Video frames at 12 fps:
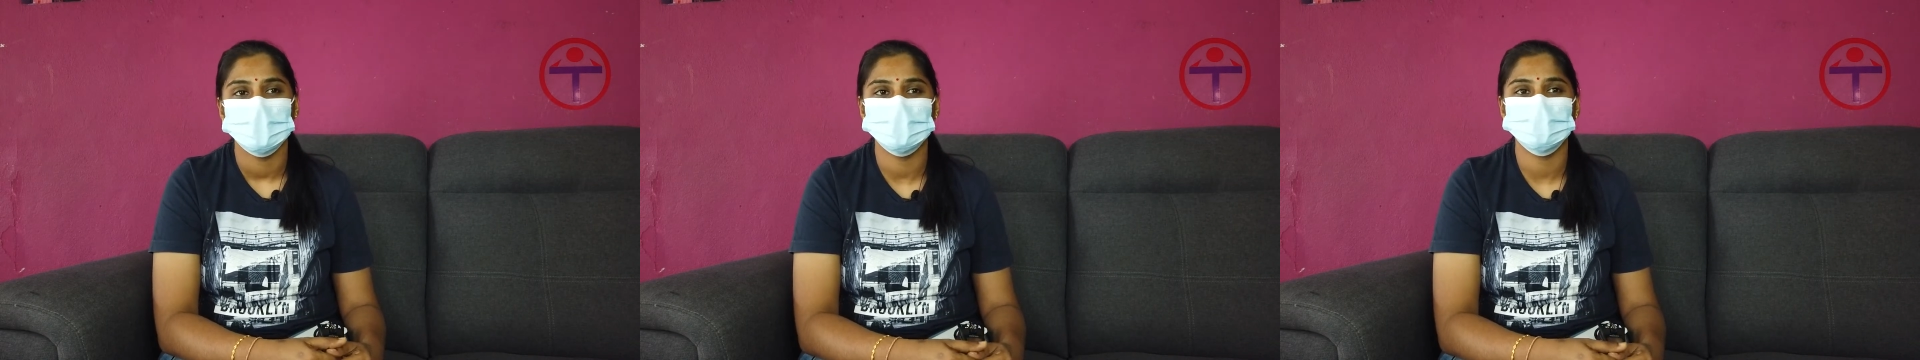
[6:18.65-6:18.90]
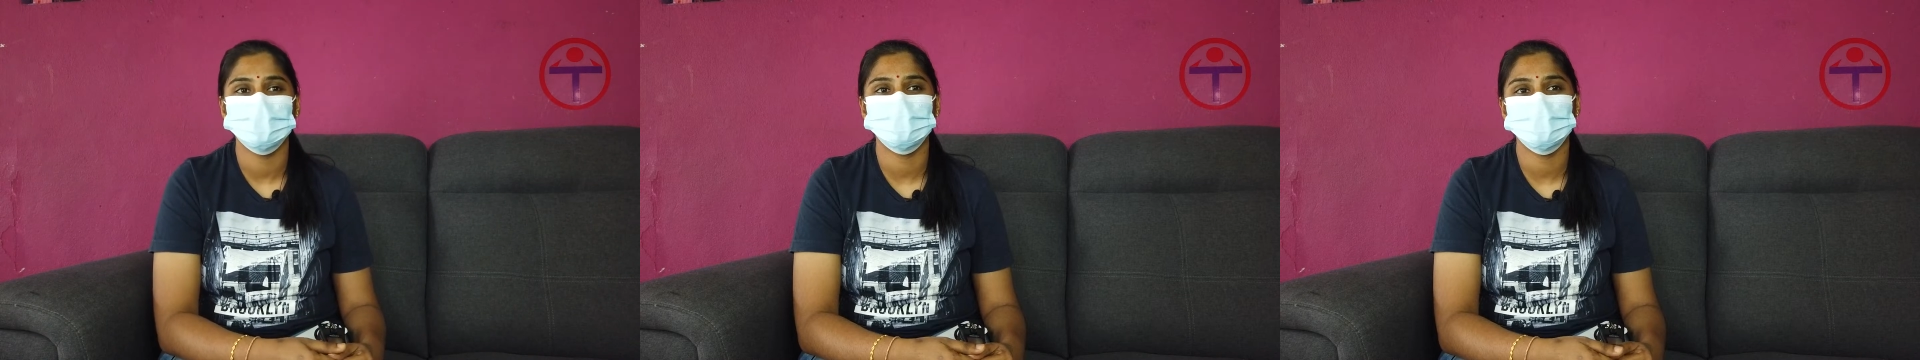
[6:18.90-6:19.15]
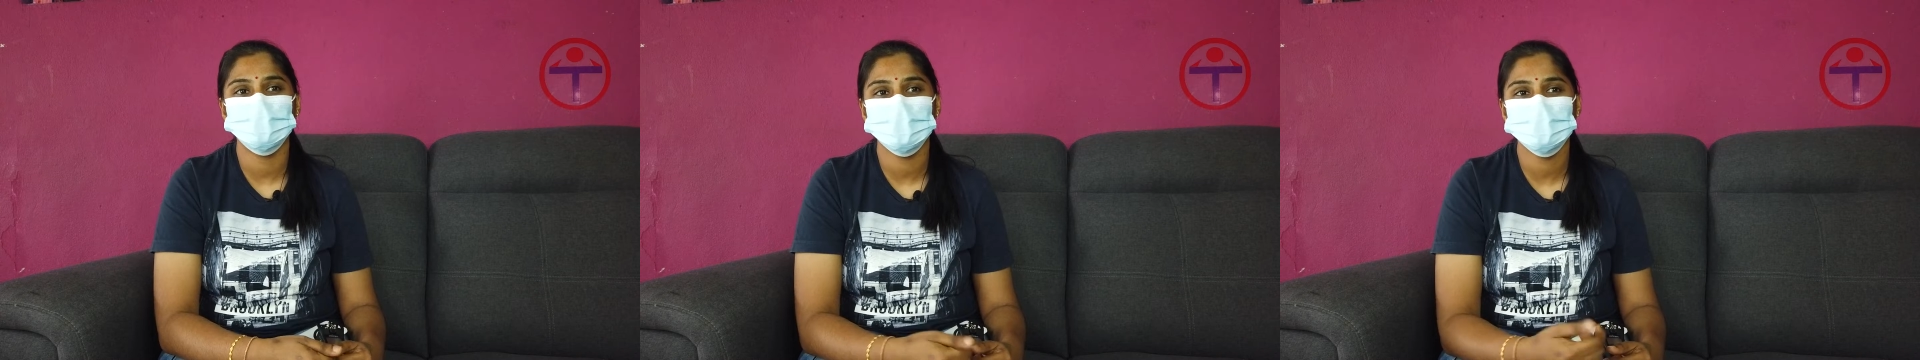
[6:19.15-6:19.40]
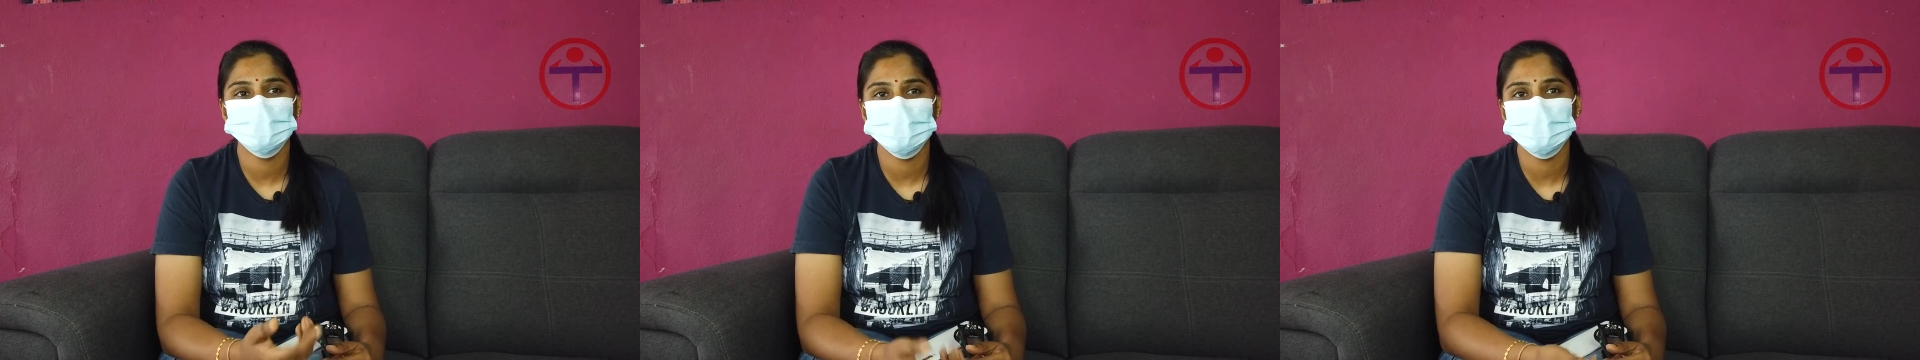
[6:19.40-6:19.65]
and the
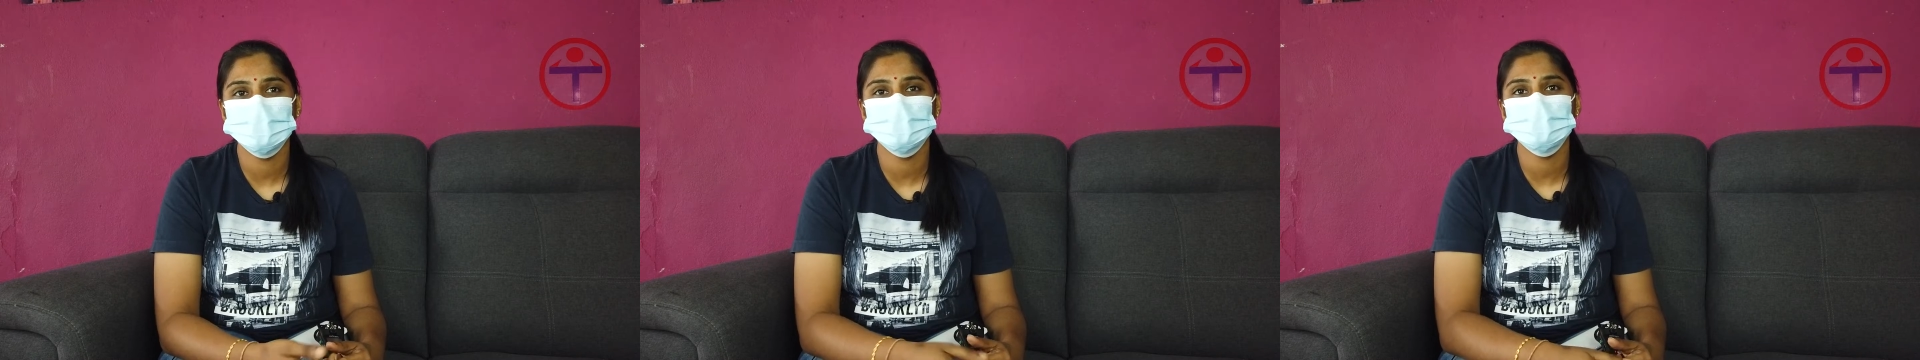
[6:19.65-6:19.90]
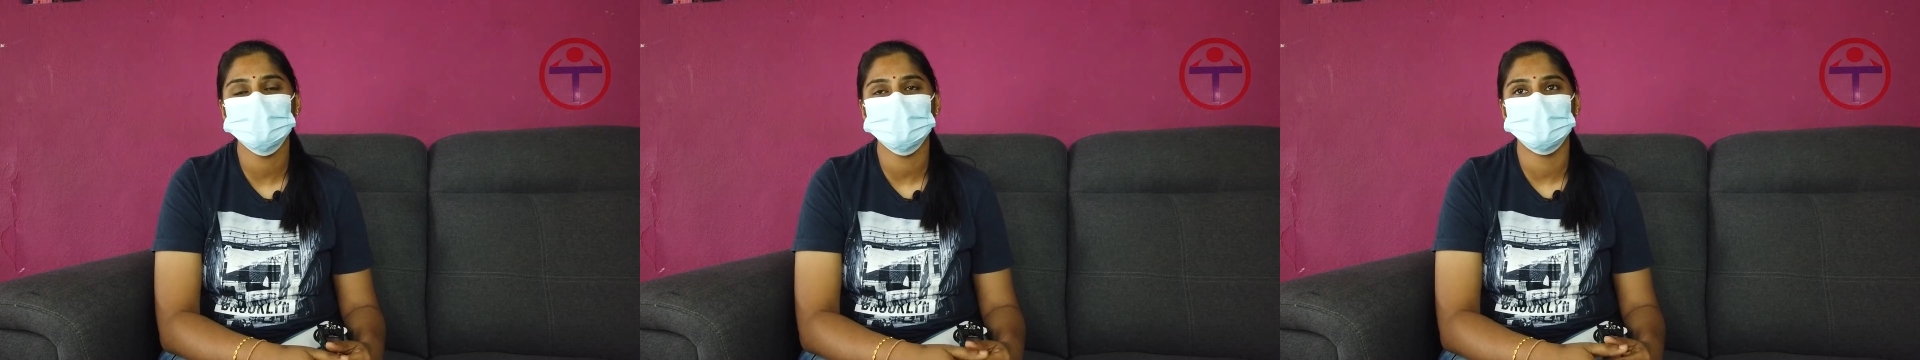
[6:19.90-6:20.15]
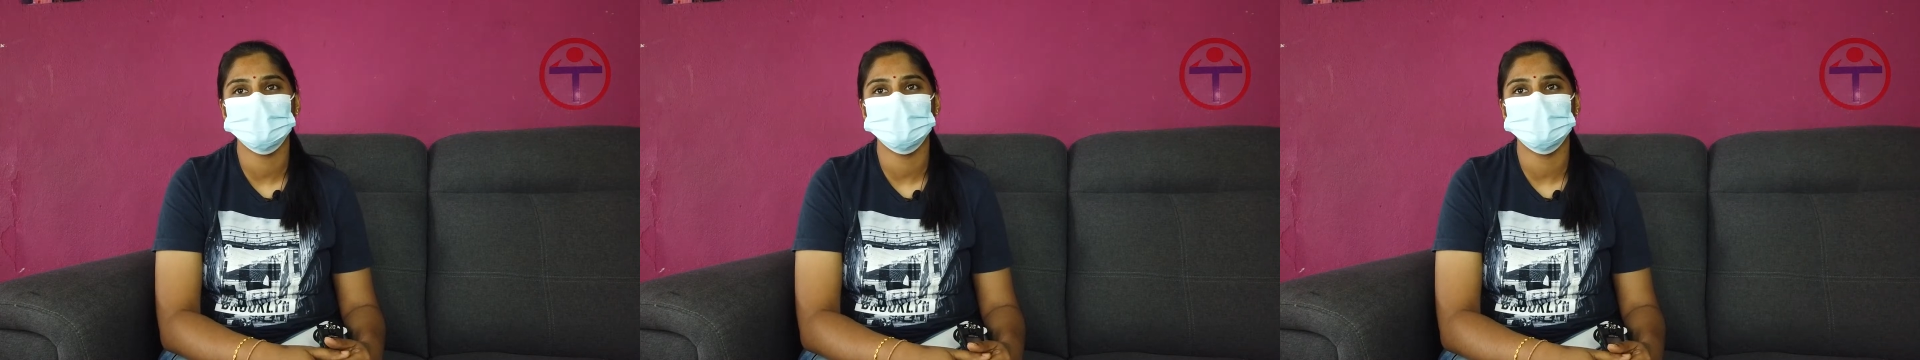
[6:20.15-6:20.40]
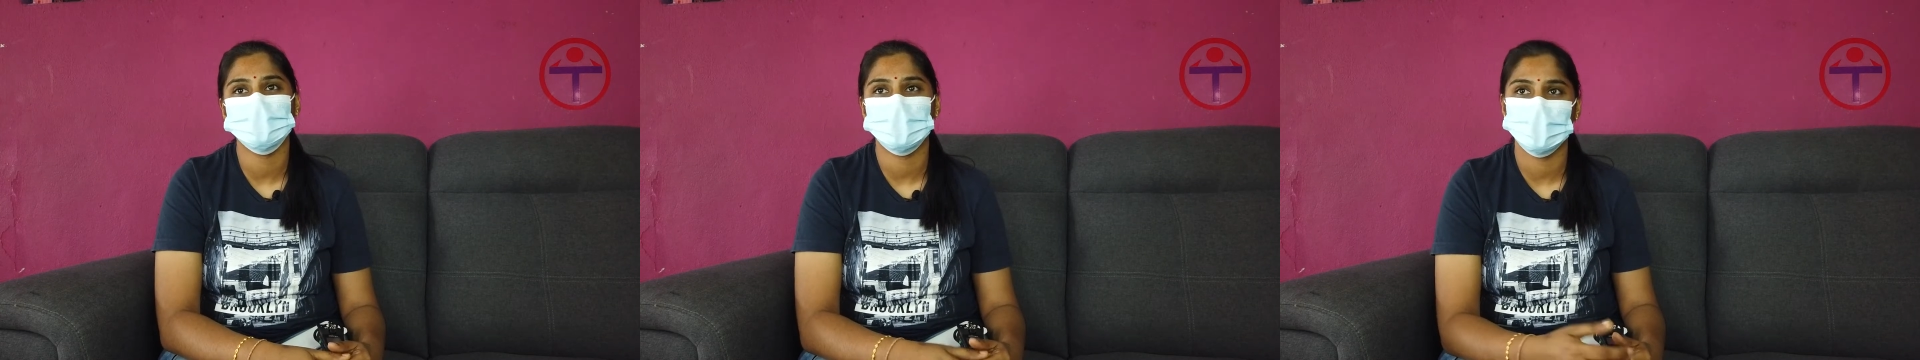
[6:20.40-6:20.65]
donations and
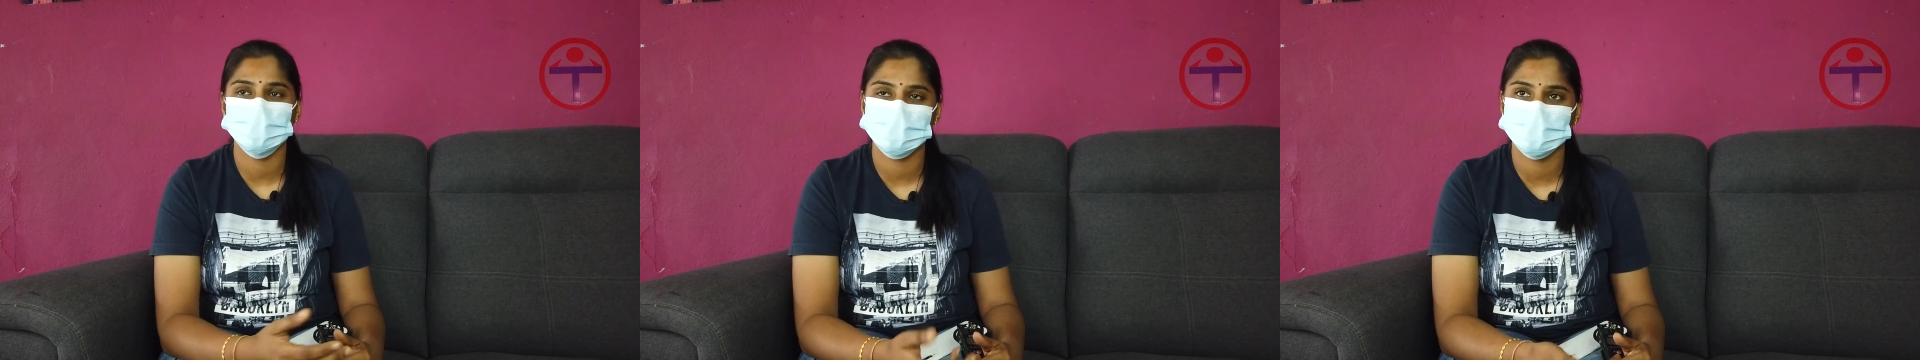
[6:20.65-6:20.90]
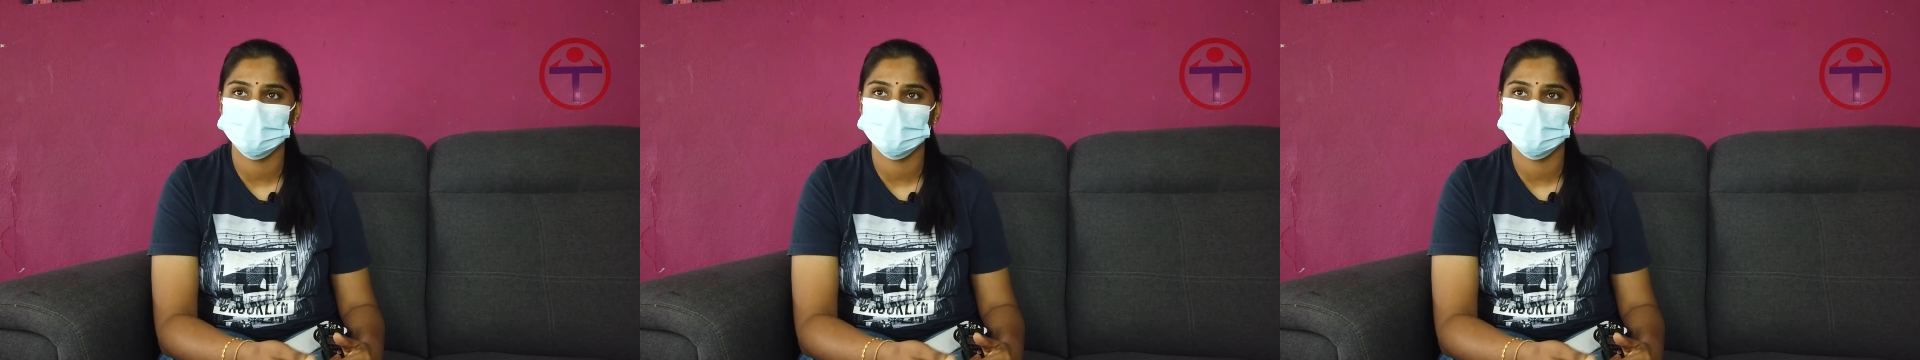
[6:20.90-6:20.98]
the cash